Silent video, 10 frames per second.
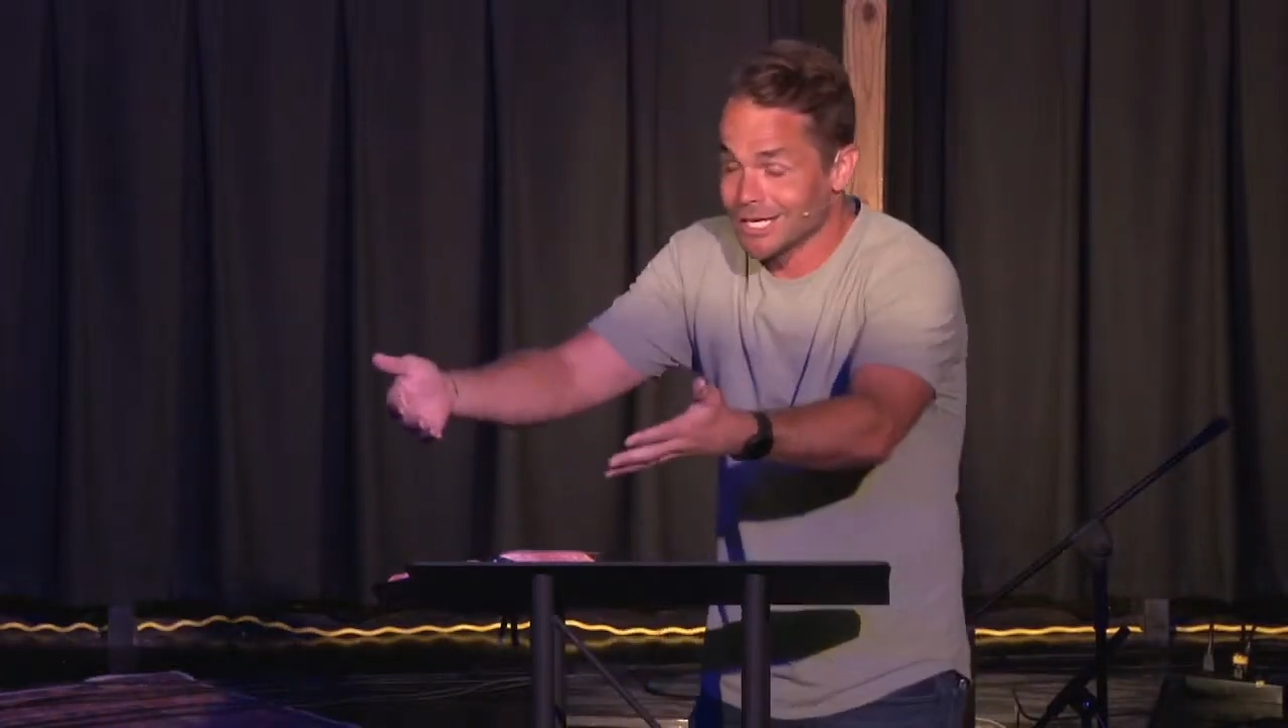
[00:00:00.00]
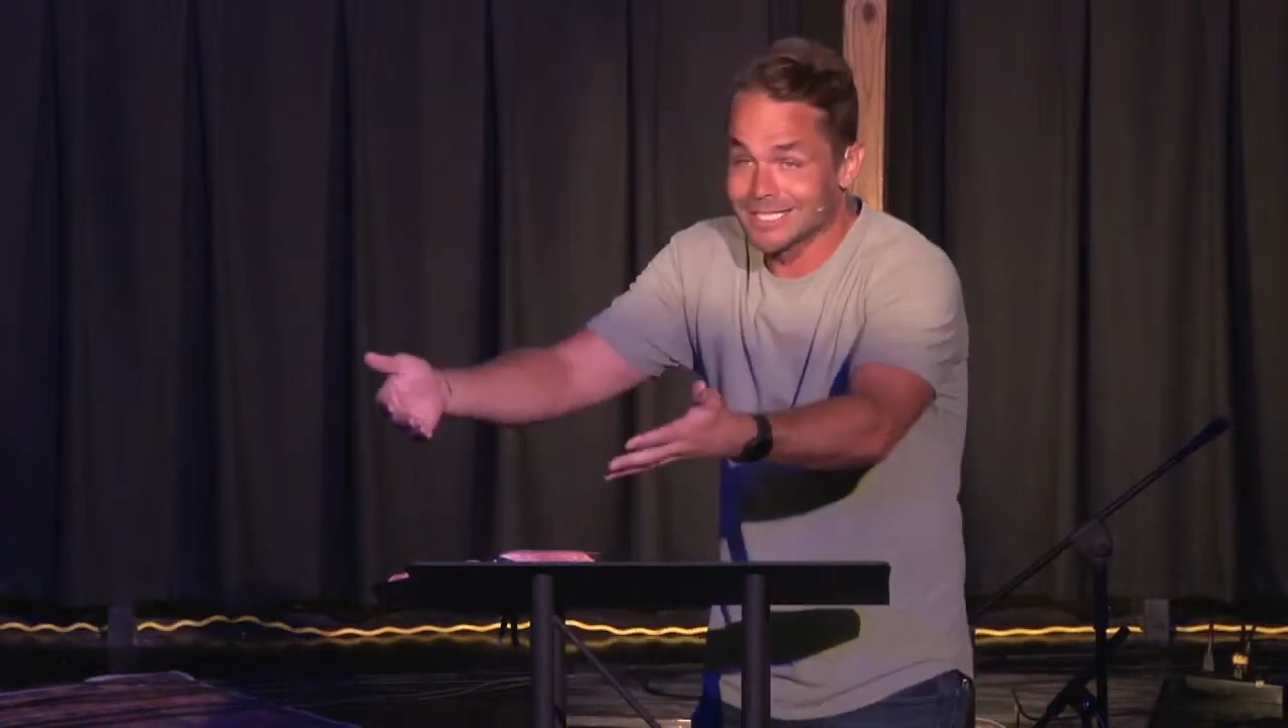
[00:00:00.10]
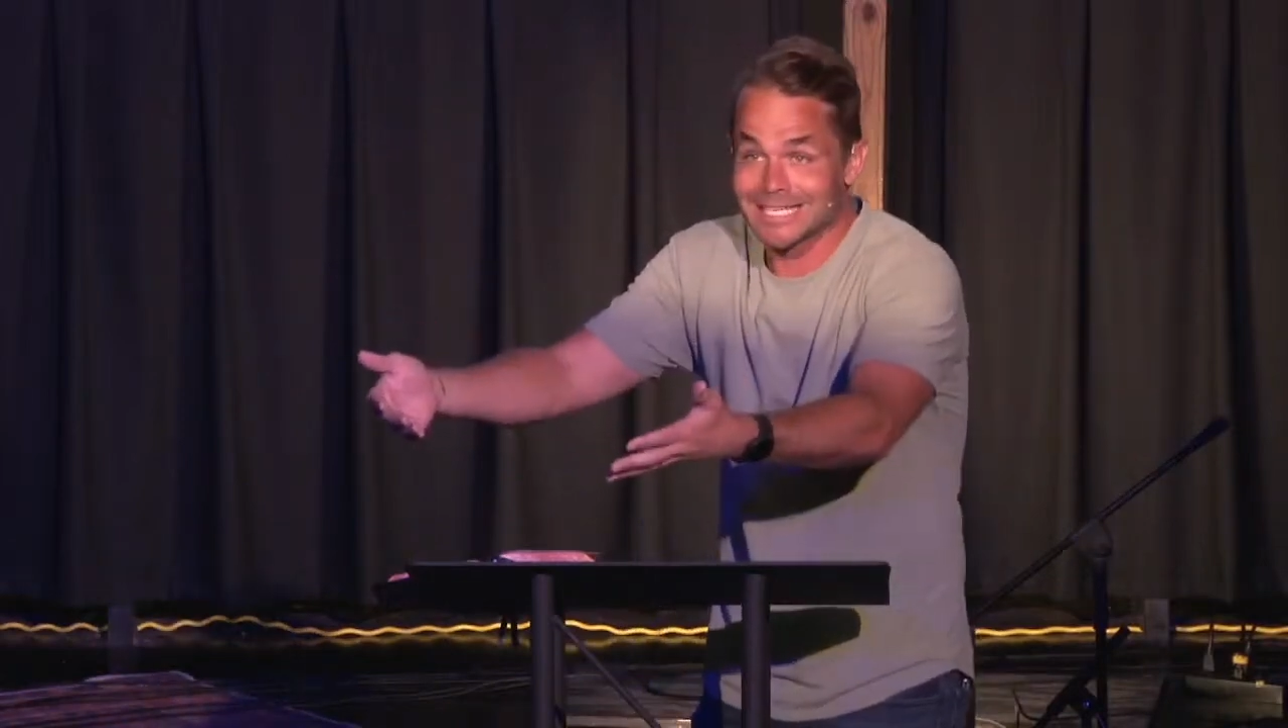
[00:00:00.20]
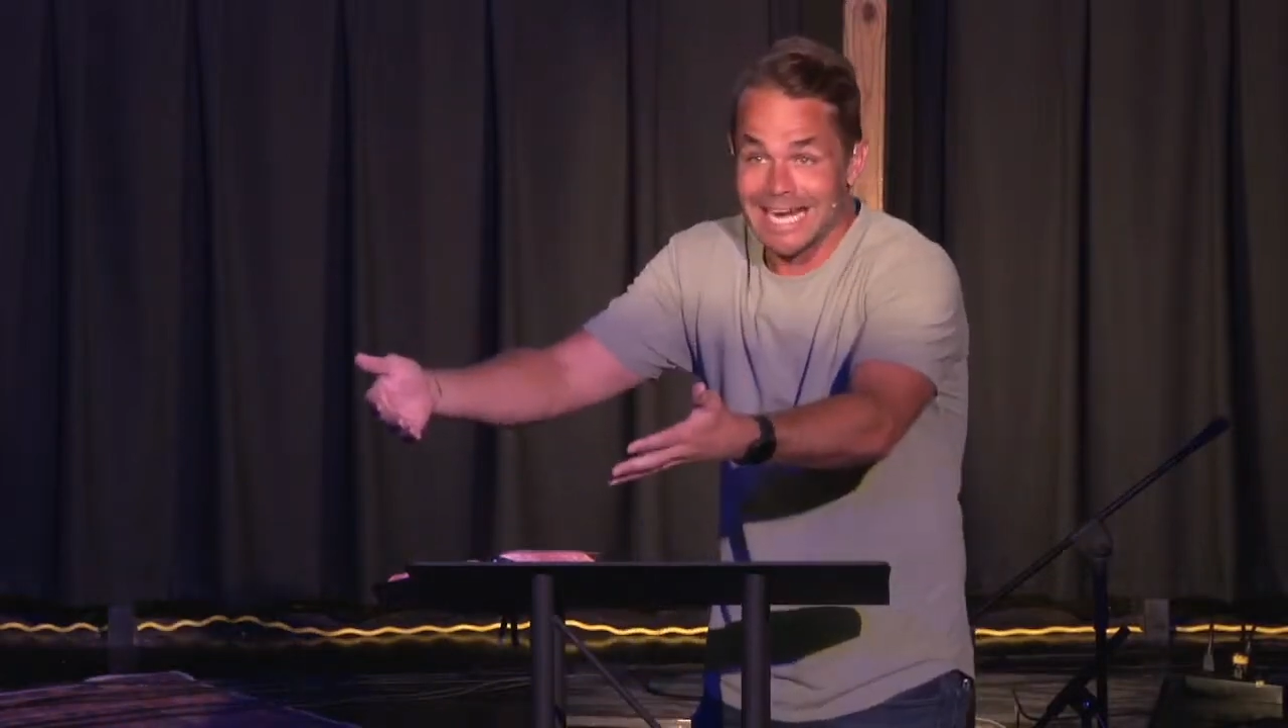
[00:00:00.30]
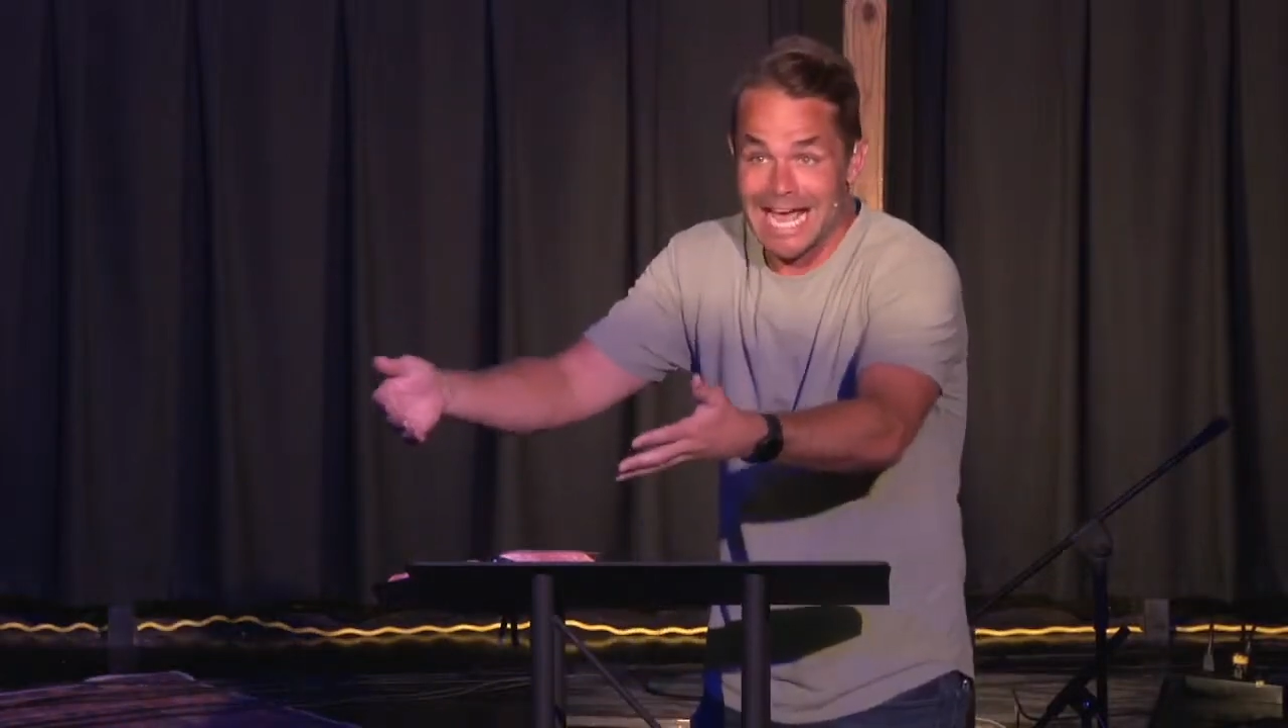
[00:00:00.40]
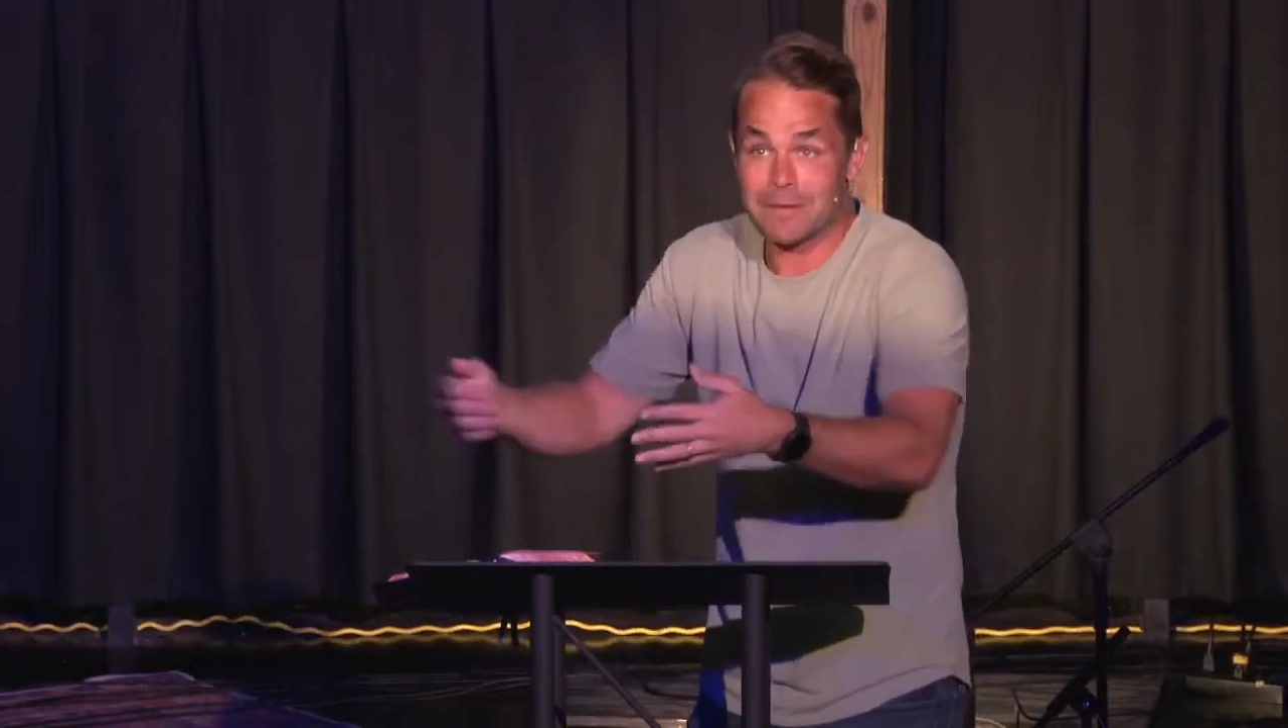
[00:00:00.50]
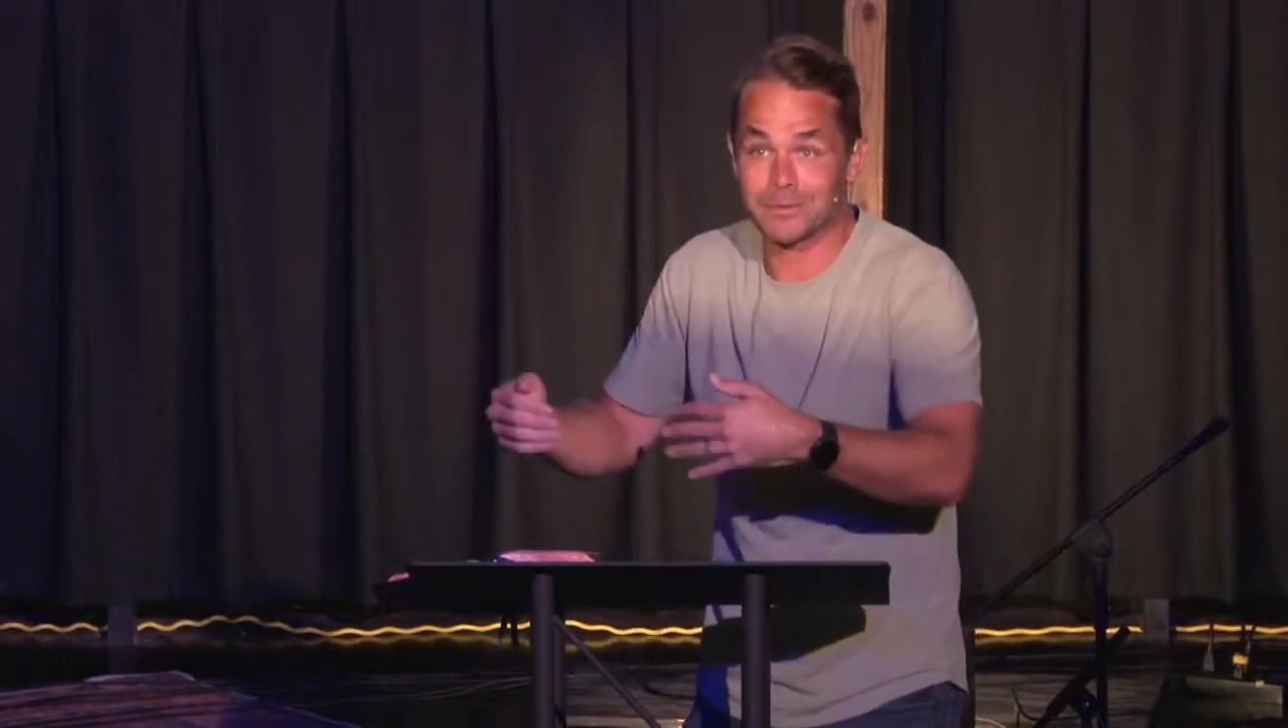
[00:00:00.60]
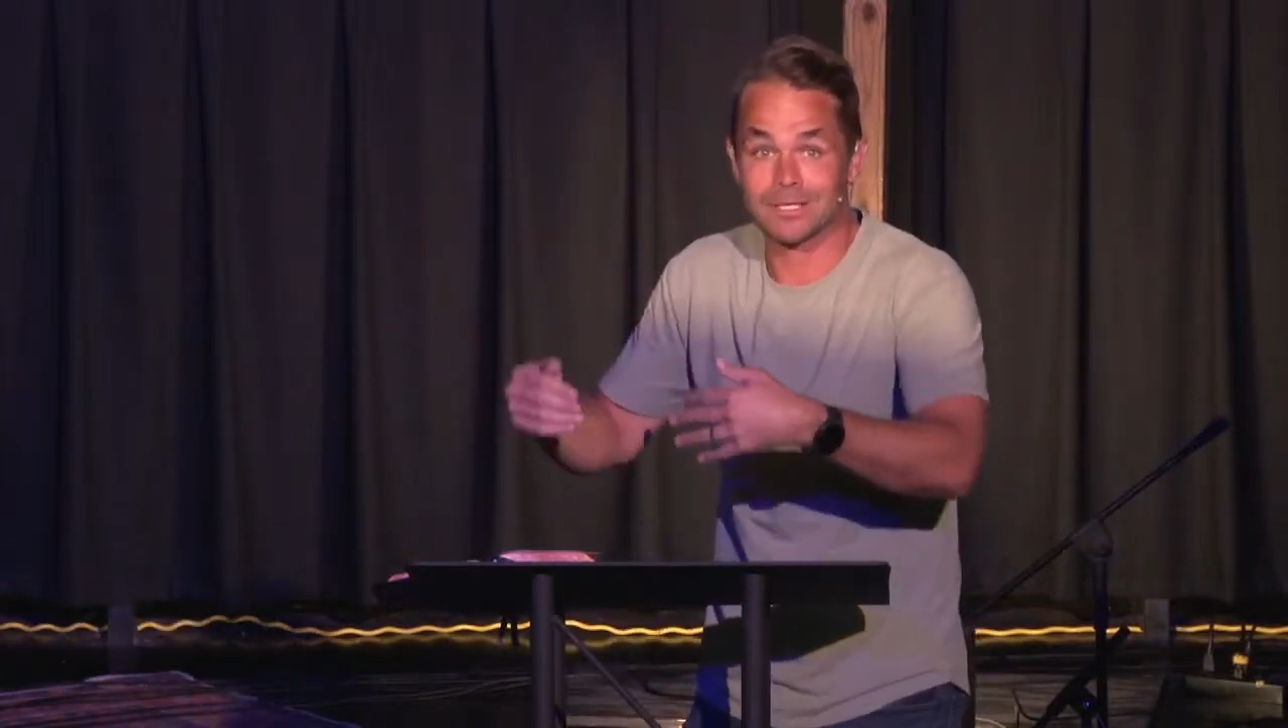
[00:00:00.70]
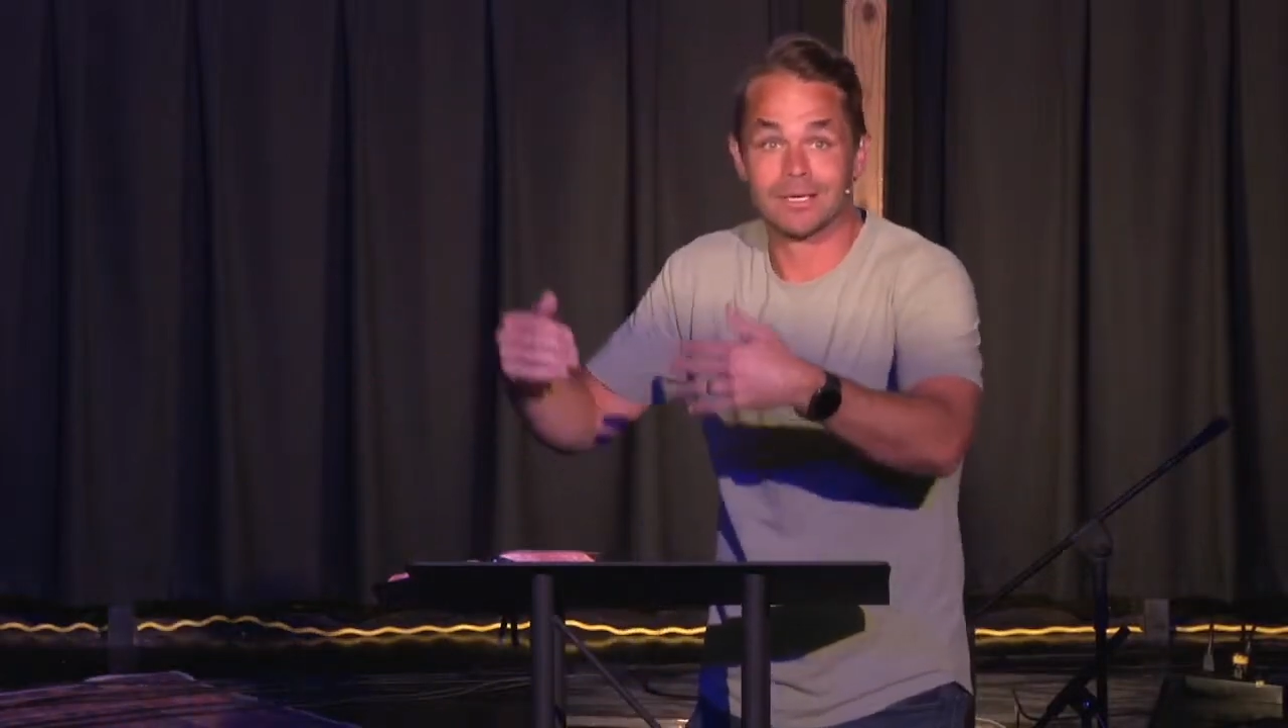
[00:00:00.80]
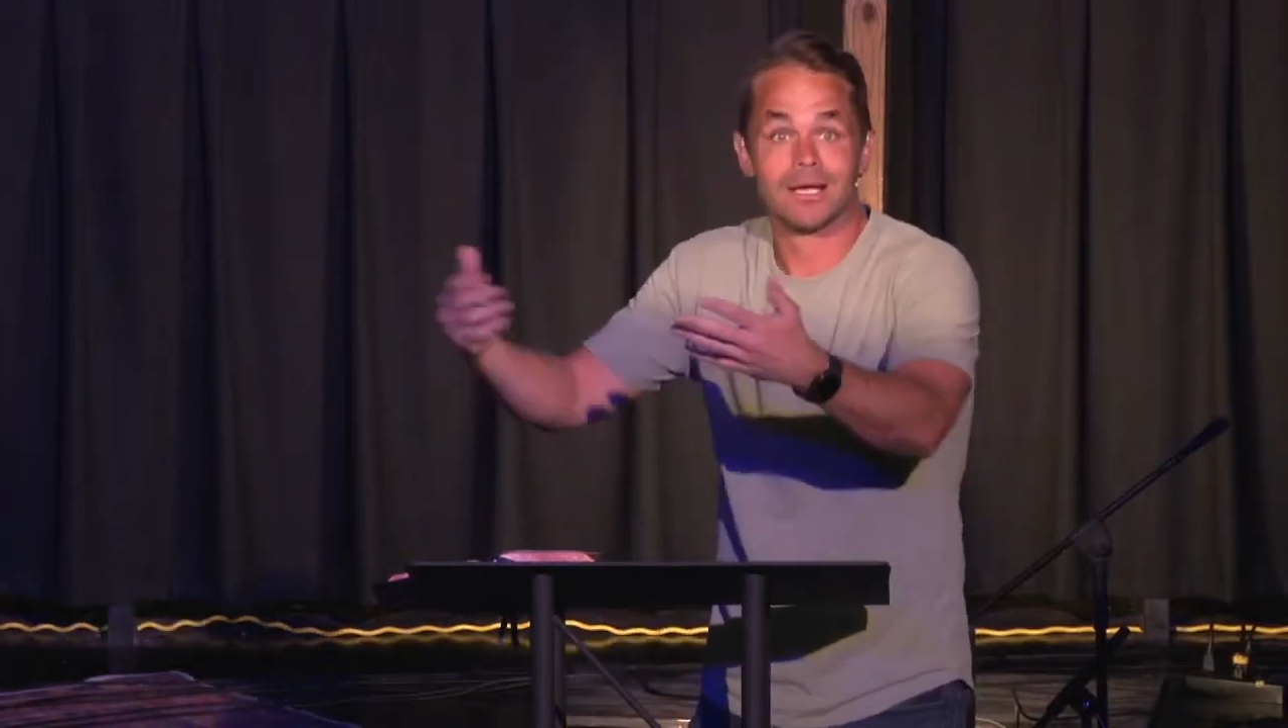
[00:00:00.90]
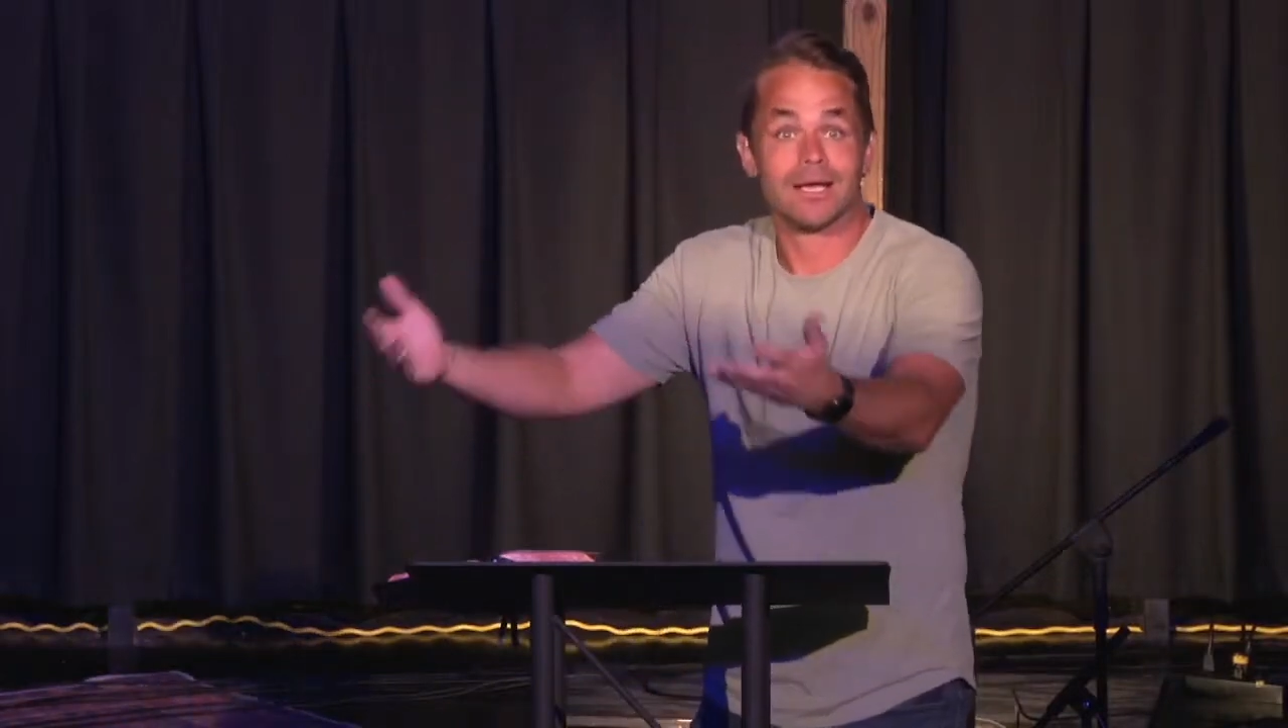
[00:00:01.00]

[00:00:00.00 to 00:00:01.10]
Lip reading: it's going to happen,